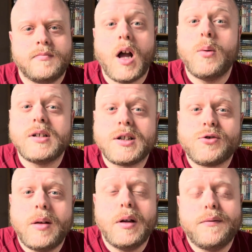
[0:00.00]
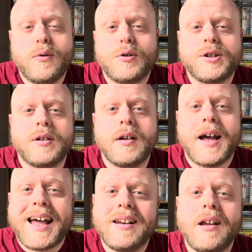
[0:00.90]
I was extremely fortunate
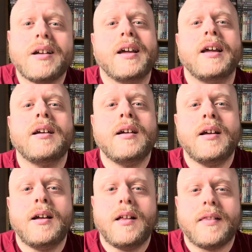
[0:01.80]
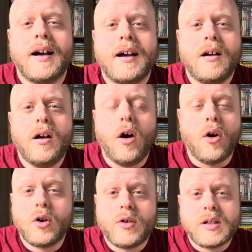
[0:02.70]
and lucky that
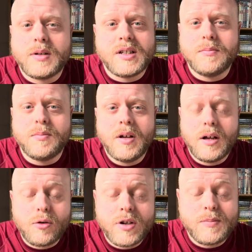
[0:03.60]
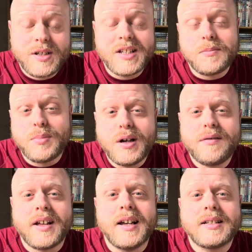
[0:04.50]
on Christmases and
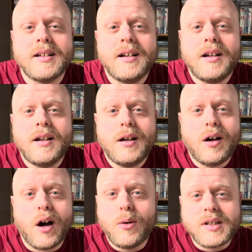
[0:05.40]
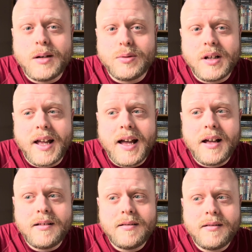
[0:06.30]
birthdays, I was able to
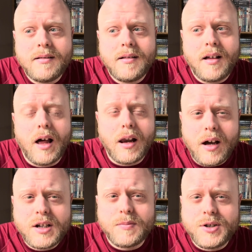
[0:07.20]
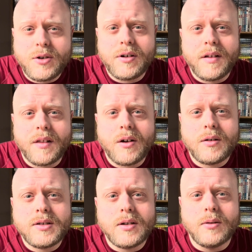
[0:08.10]
get a large majority of the
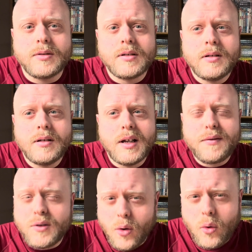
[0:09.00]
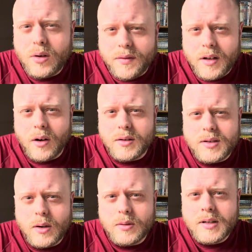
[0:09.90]
consoles, if not all of the
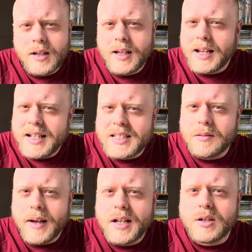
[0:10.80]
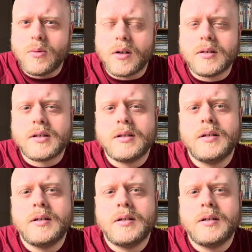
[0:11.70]
consoles, at least the major ones.